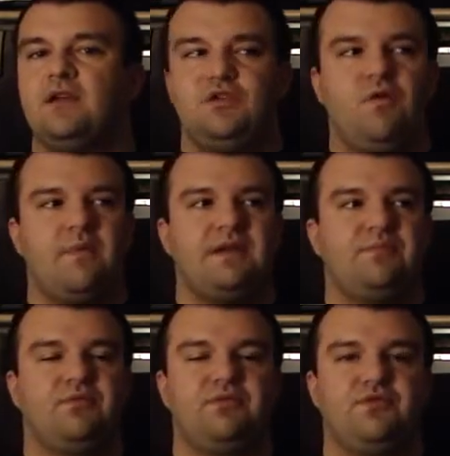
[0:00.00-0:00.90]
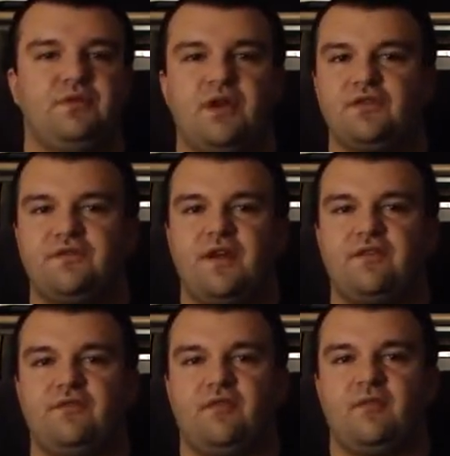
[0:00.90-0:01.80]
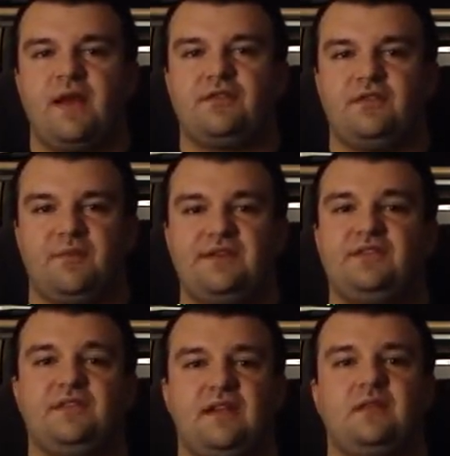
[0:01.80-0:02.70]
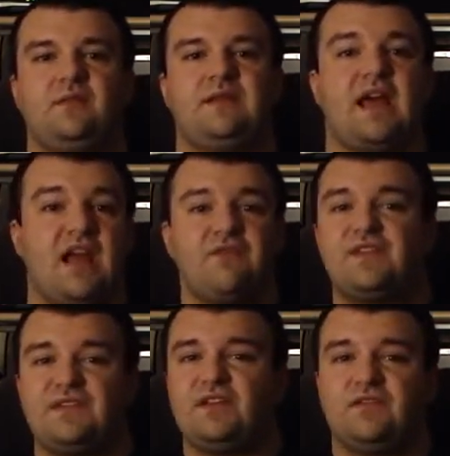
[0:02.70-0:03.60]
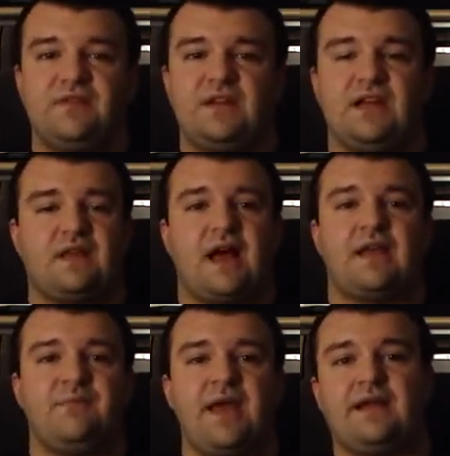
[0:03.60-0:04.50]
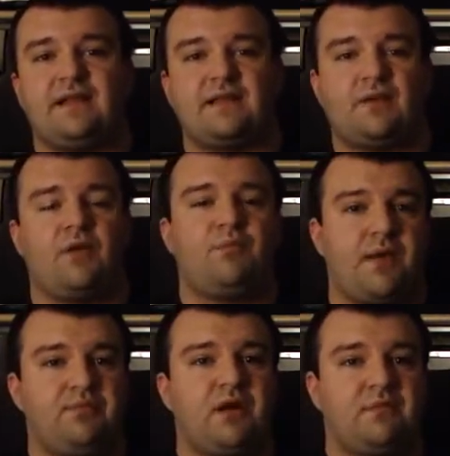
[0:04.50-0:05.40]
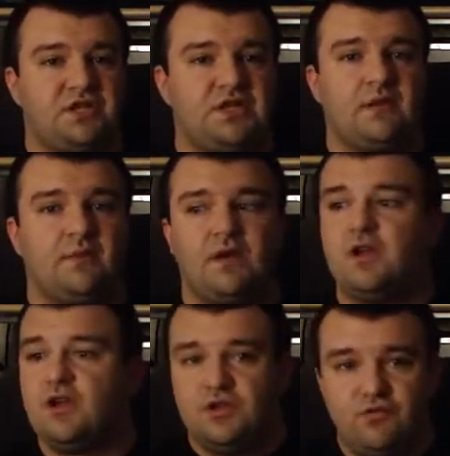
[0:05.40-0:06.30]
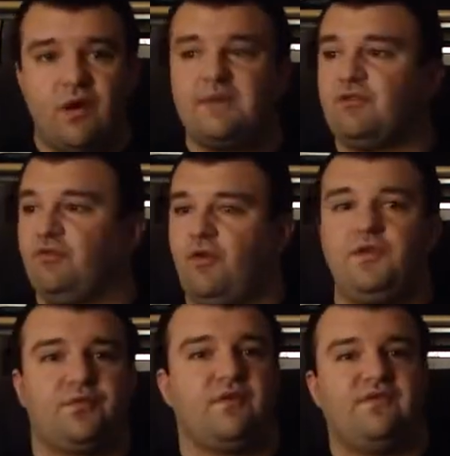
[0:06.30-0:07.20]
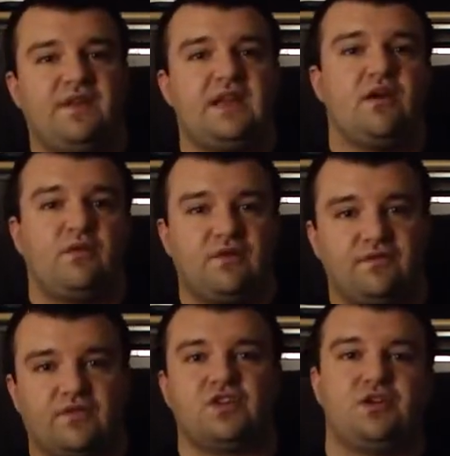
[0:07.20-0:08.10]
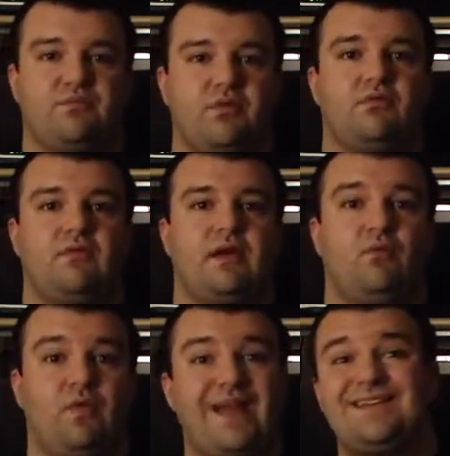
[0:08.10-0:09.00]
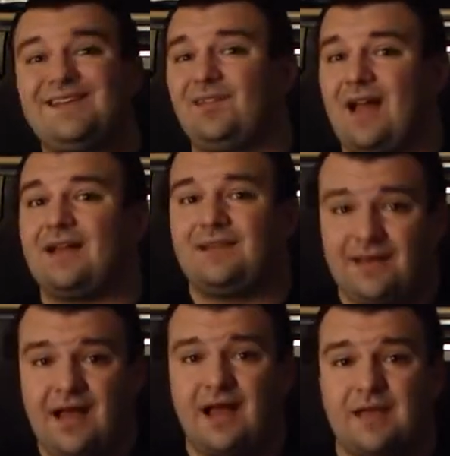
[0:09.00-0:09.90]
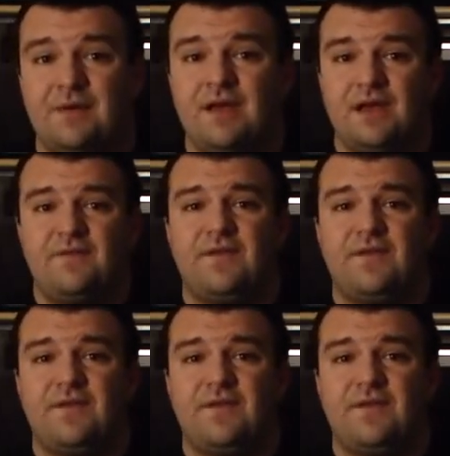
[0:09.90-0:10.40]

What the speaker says: You want me to do another file format, so you're basically telling me that every single video that I make, that I put on Machinima, you want me to run through a video conversion program. Well, that takes a lot of time. In